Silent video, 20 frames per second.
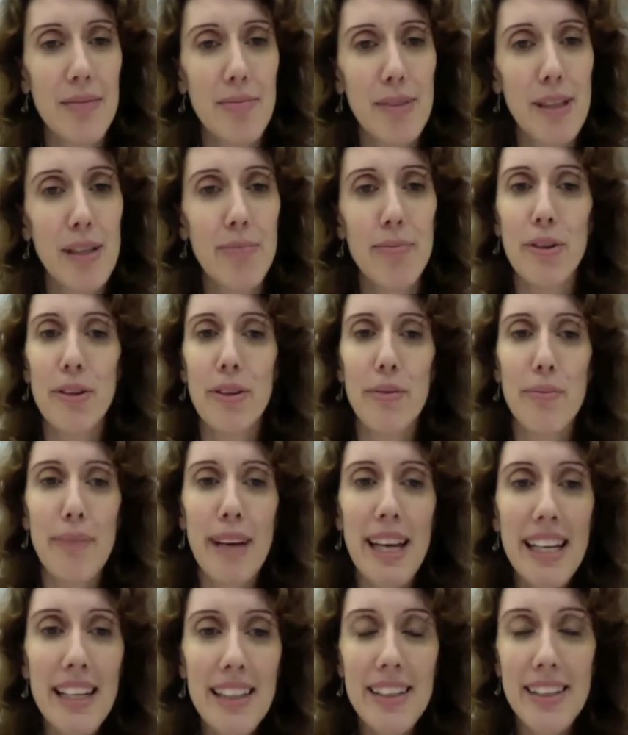people
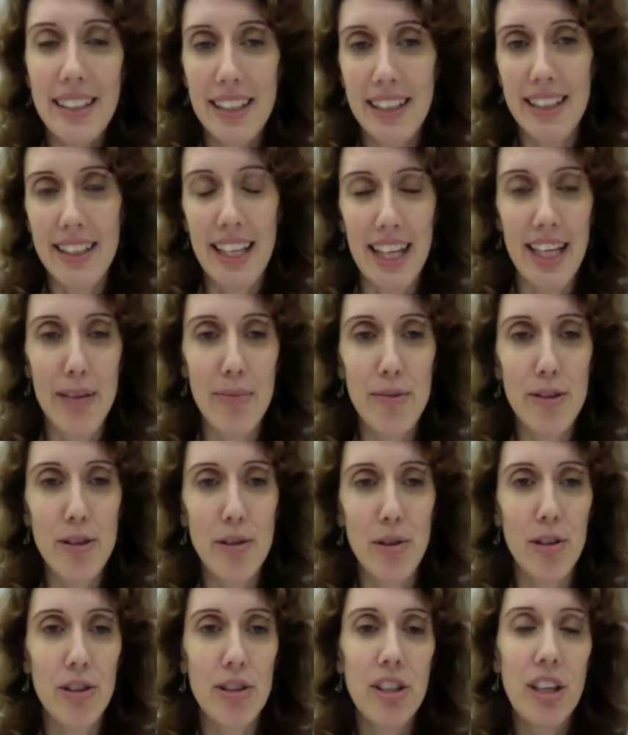make nicknames
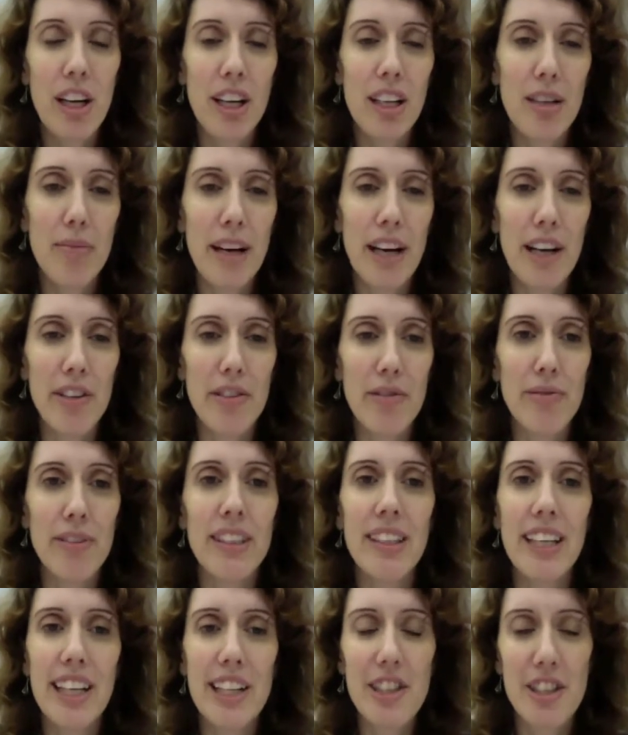or talk about
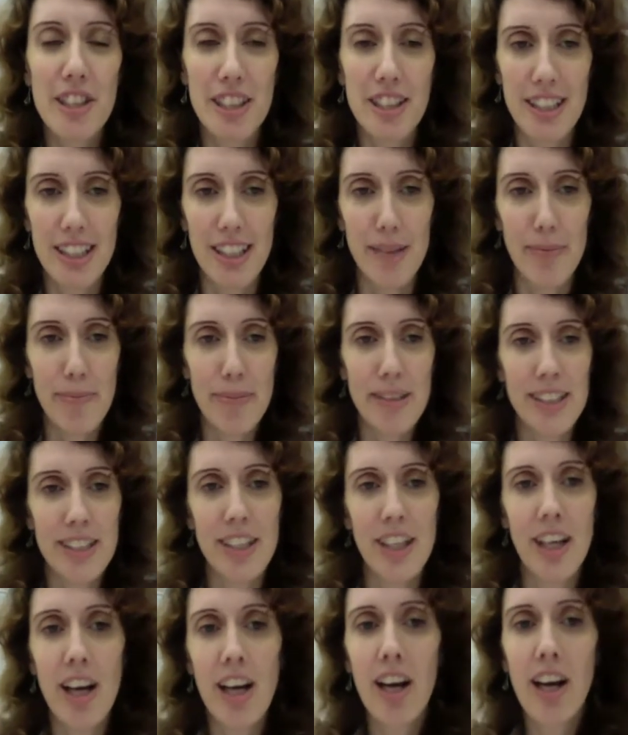
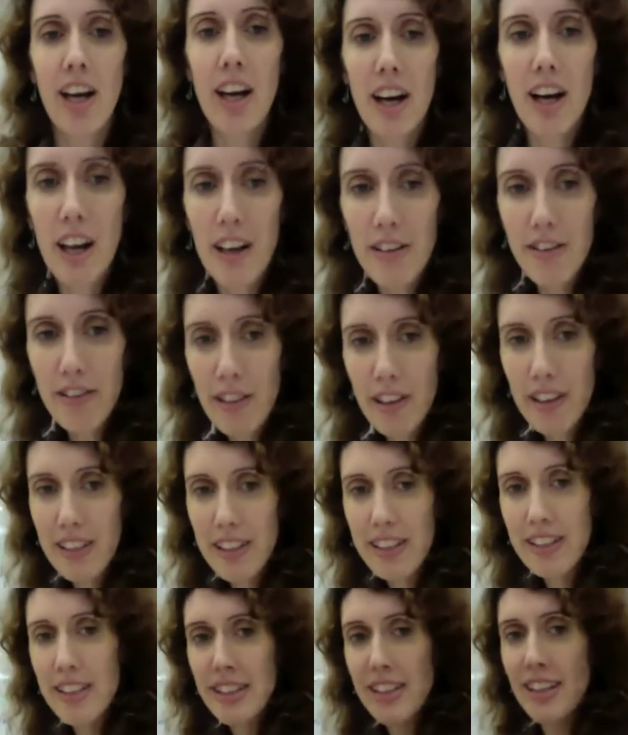relationships are, of
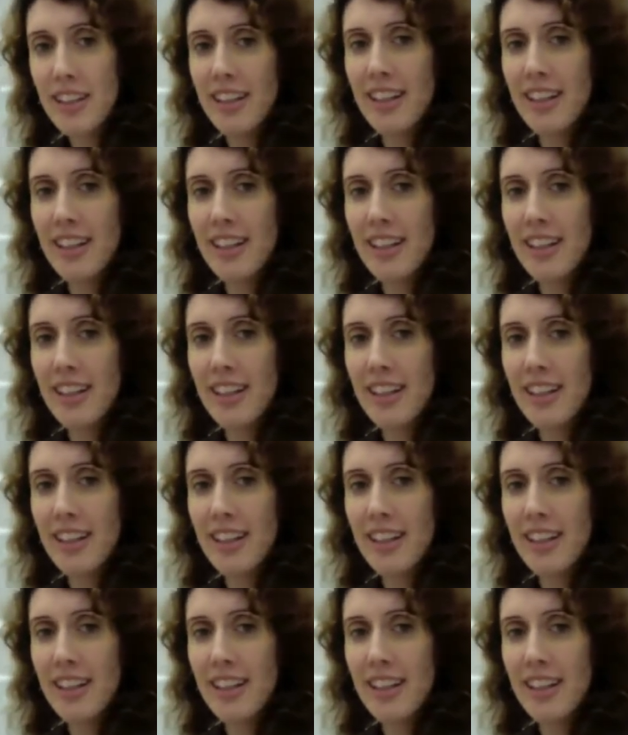course,